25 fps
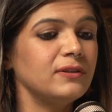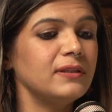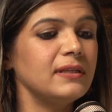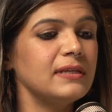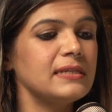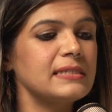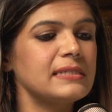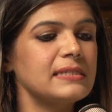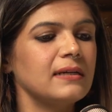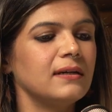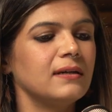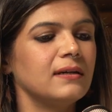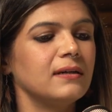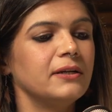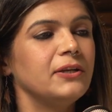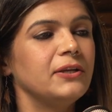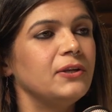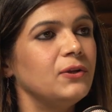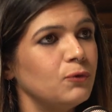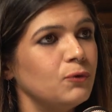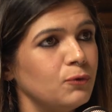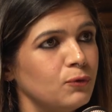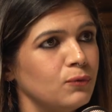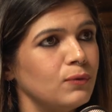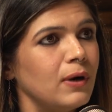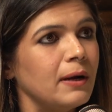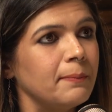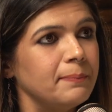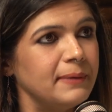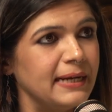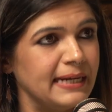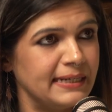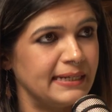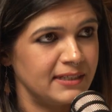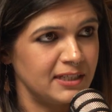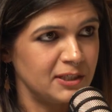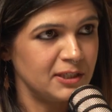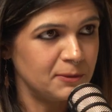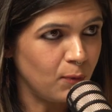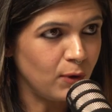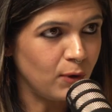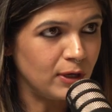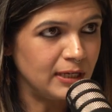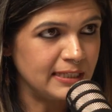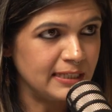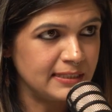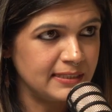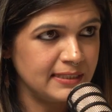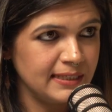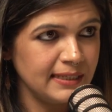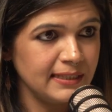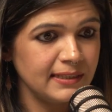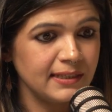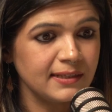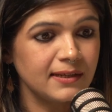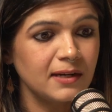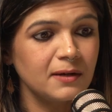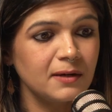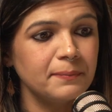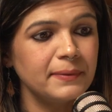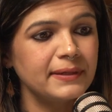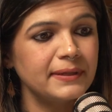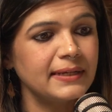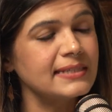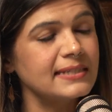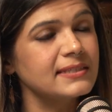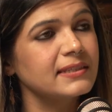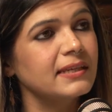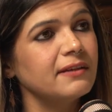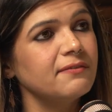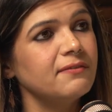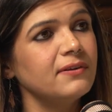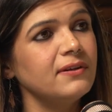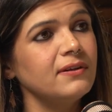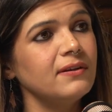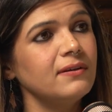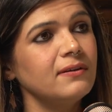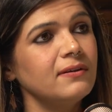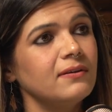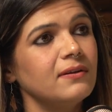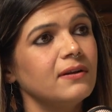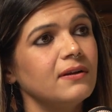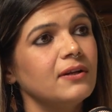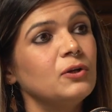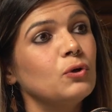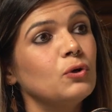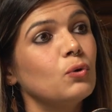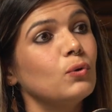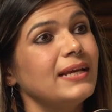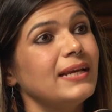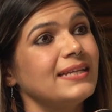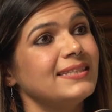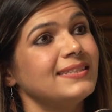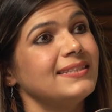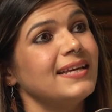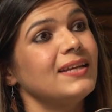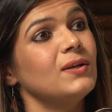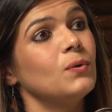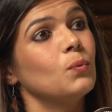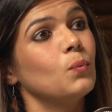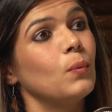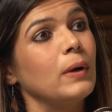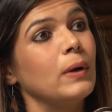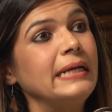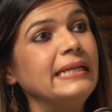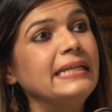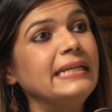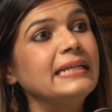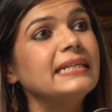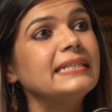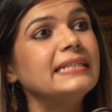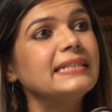this new updated policy, the government has given no less than 1 year